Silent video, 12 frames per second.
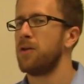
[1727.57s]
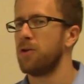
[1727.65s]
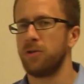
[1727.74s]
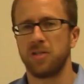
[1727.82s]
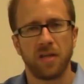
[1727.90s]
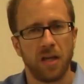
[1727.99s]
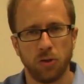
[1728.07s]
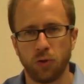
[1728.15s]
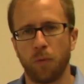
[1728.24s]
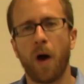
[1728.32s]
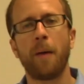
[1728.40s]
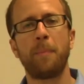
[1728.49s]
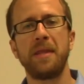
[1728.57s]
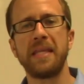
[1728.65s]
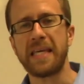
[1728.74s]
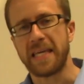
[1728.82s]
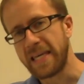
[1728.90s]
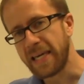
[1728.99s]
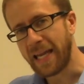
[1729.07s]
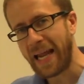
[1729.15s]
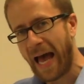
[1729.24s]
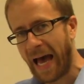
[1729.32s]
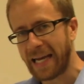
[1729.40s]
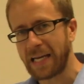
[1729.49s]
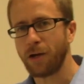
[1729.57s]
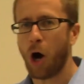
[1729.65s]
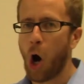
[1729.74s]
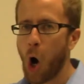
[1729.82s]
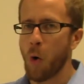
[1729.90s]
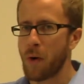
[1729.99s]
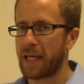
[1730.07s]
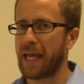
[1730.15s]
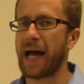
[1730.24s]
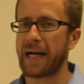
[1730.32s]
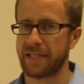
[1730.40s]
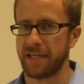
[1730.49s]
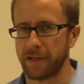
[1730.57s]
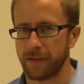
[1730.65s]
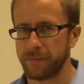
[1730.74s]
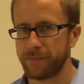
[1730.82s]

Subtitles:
You're just dropping the E and adding oic acid.